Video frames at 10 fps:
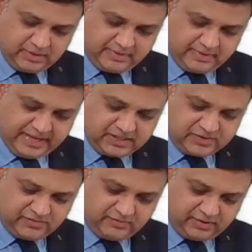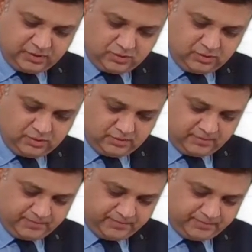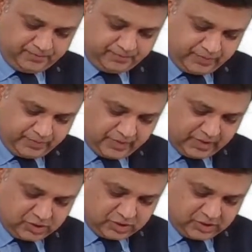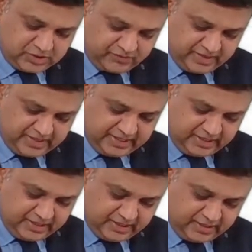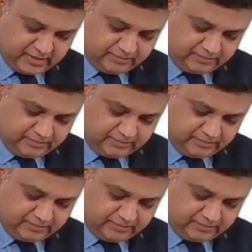minus 112. So it is 198